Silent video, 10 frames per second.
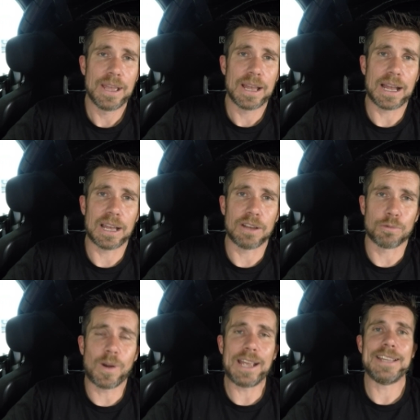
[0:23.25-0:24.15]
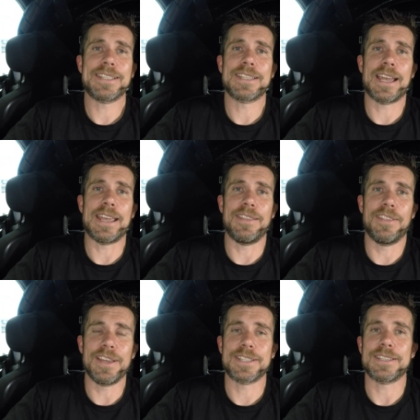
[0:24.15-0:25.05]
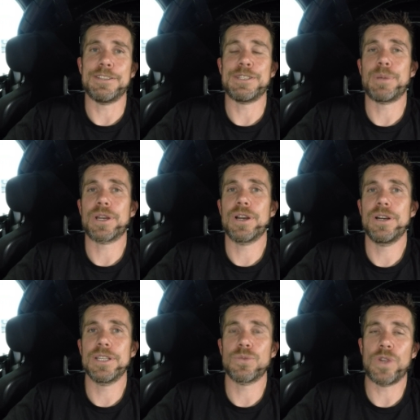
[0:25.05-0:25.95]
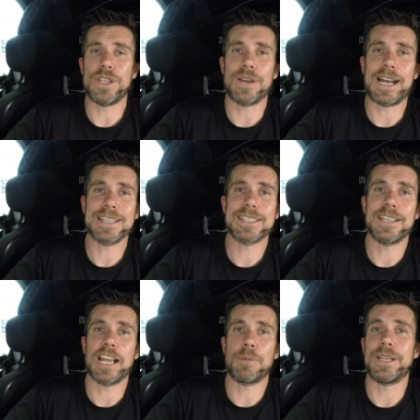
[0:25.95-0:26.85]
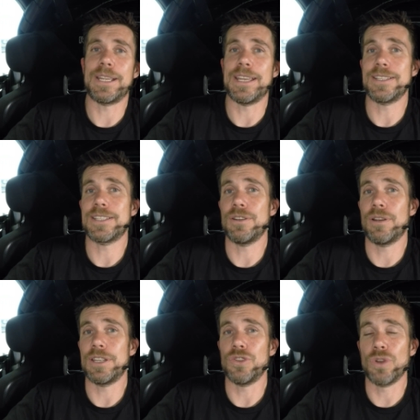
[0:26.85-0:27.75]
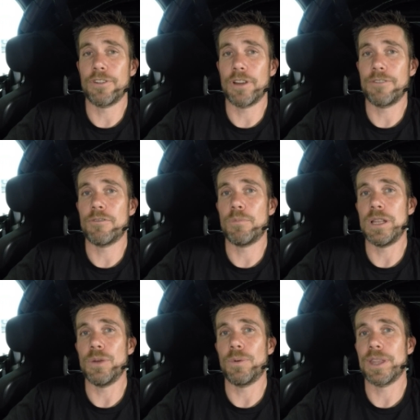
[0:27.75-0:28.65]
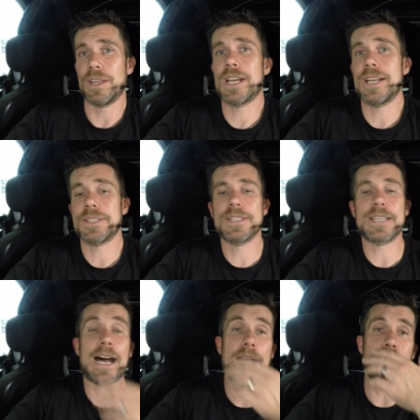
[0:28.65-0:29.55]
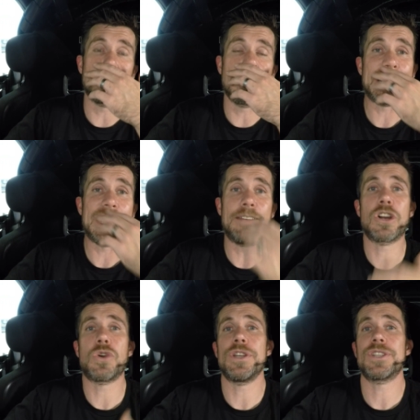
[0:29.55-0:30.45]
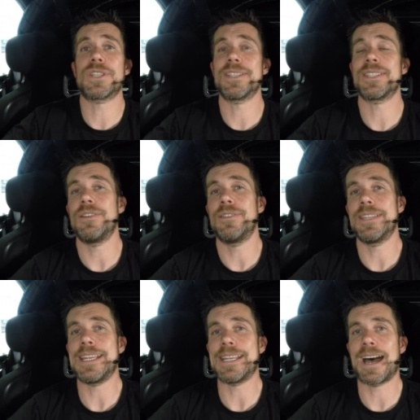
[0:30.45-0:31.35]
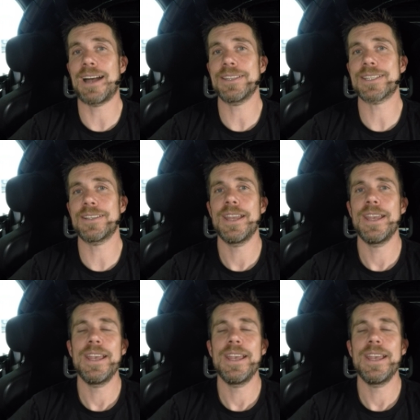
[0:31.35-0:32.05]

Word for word: Why I say this is because when you are setting up an ECU and you're not very familiar with it, chances are you're going to have questions that you need answered.